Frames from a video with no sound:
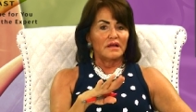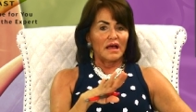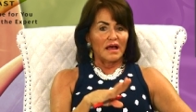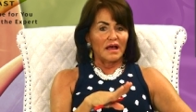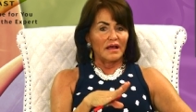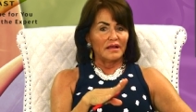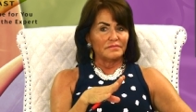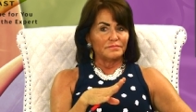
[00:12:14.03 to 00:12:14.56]

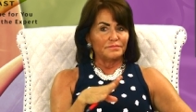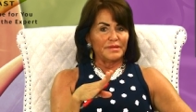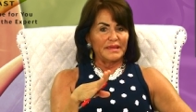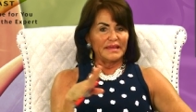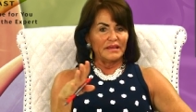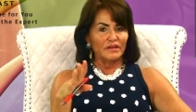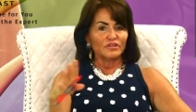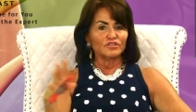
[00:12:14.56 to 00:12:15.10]
um,
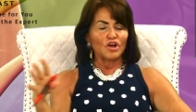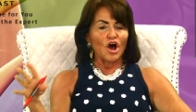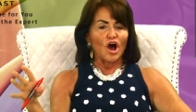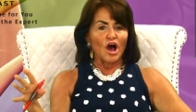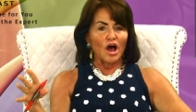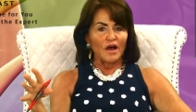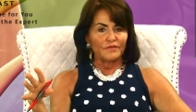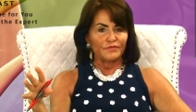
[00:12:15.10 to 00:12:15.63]
peeled
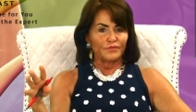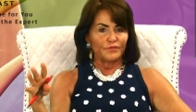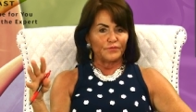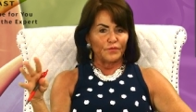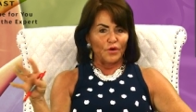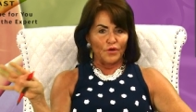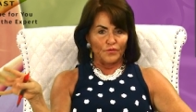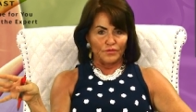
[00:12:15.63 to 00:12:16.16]
off
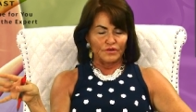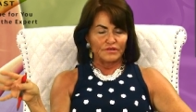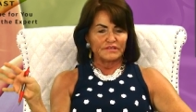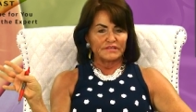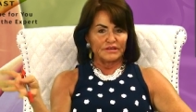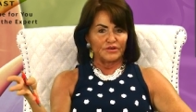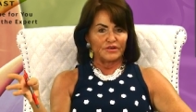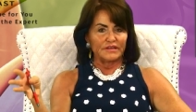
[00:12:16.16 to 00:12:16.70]
over a
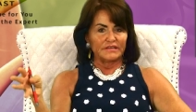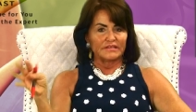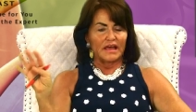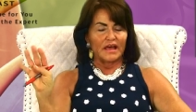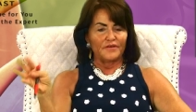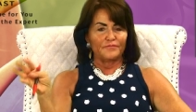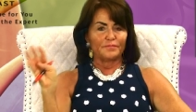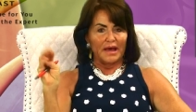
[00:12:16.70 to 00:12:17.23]
series
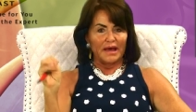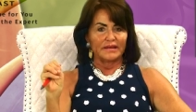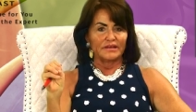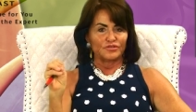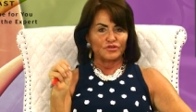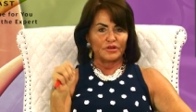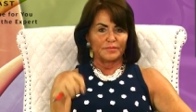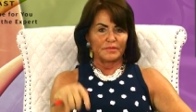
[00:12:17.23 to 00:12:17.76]
of body
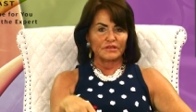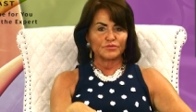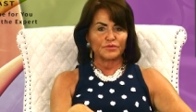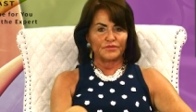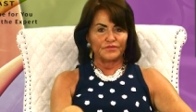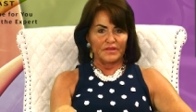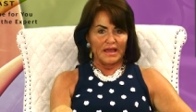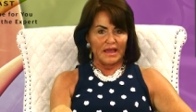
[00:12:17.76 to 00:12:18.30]
treatments
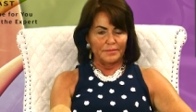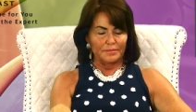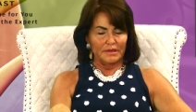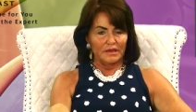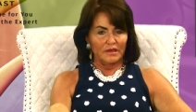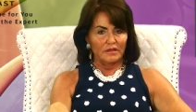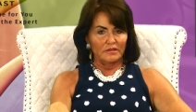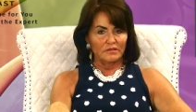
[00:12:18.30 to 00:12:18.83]
with V I
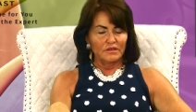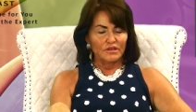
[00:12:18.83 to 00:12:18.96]
Peel.